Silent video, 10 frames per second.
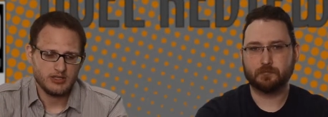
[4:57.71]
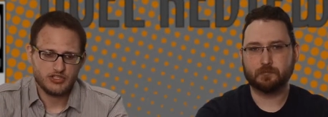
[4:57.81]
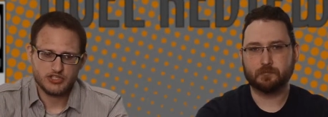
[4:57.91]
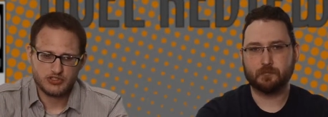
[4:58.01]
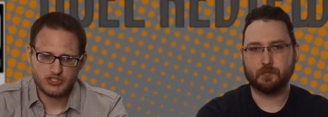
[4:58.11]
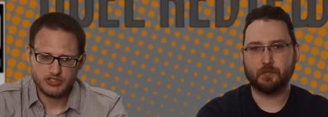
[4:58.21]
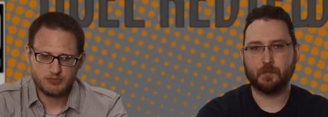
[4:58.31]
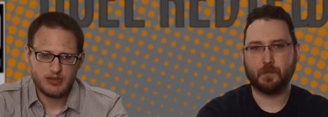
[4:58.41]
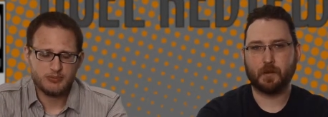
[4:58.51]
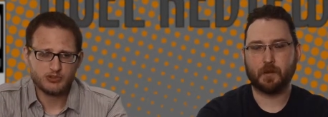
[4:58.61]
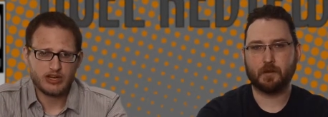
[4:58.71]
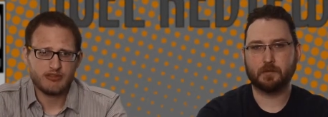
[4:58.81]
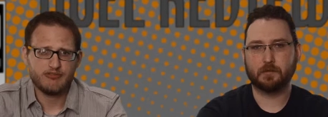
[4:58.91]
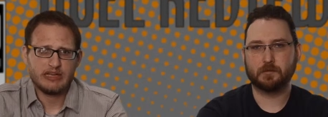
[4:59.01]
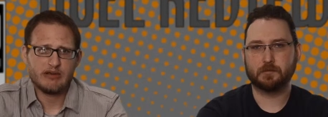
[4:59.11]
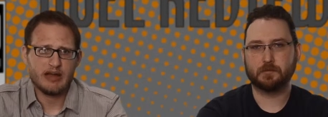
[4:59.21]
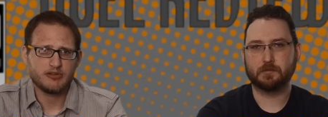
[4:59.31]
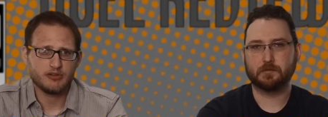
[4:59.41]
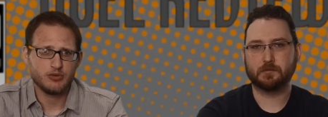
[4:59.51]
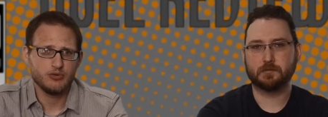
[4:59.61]
Speaker 1: just just people trying to figure
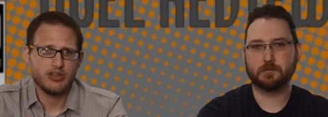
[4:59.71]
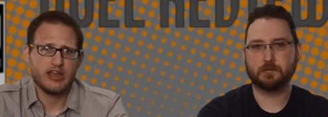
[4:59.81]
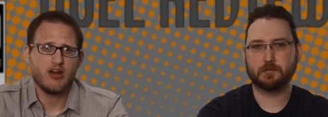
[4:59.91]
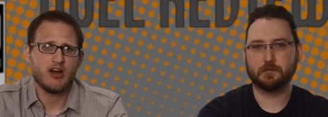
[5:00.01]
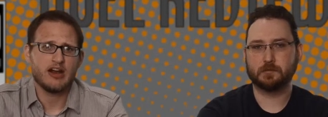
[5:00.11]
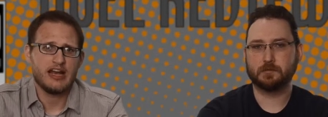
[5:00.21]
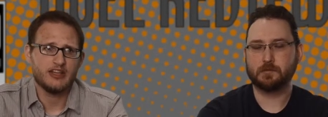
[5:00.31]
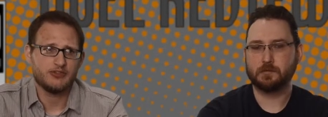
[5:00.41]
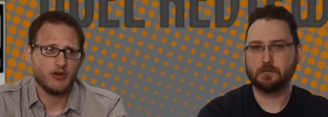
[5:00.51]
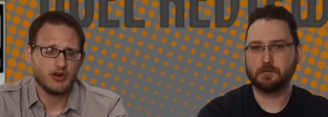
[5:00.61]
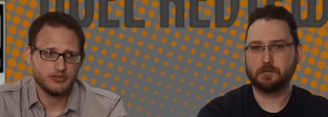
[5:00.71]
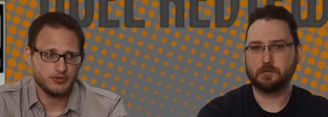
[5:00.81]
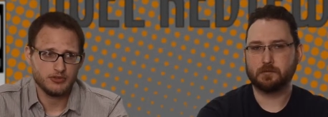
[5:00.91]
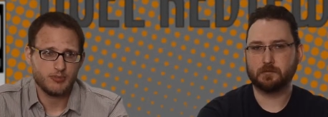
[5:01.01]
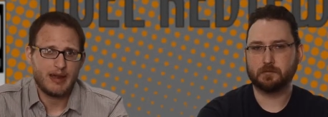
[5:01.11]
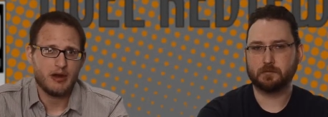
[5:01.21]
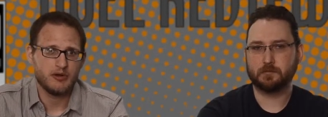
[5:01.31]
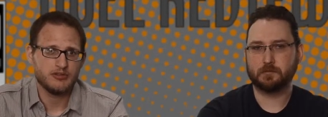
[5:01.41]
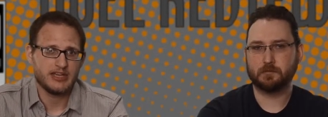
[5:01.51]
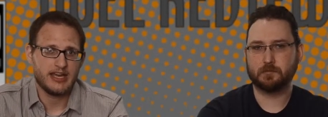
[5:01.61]
out who they are as far as their
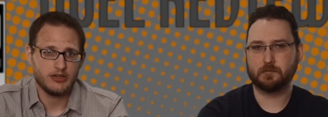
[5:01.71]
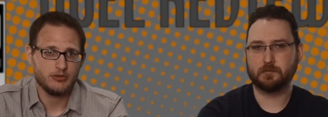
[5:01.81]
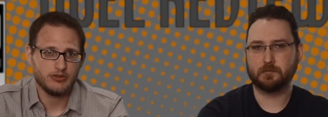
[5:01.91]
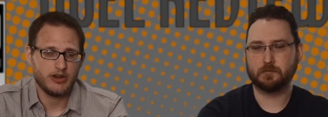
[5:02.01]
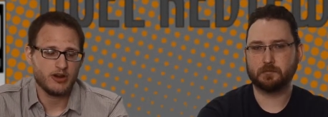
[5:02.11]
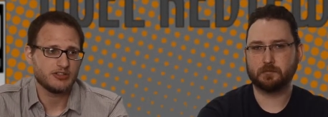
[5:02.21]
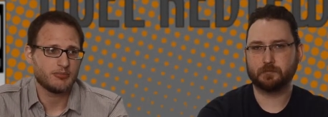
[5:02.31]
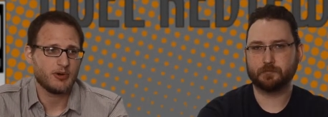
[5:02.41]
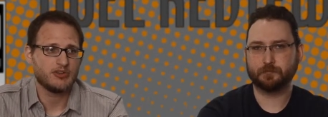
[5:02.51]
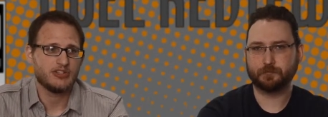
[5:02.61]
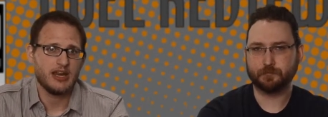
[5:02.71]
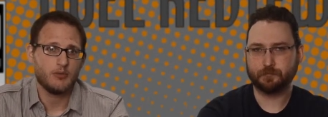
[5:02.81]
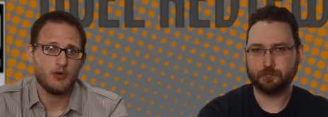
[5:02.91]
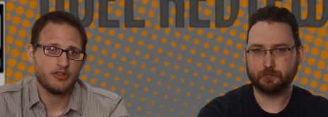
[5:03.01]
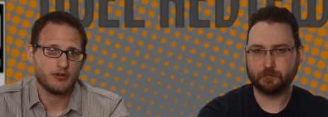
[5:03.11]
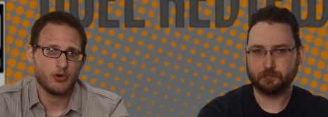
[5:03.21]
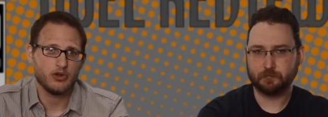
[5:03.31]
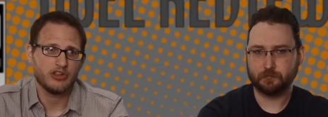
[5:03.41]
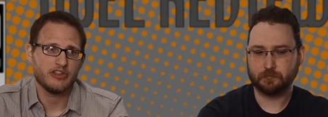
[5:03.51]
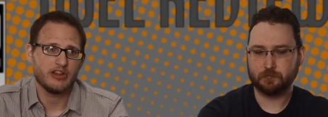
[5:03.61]
powers and who they are as a person and what their
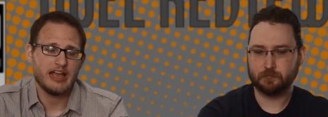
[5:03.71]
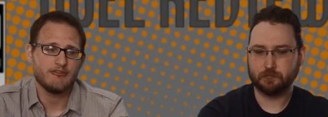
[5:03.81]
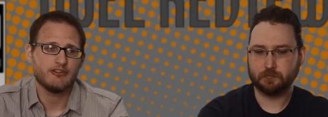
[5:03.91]
role in their life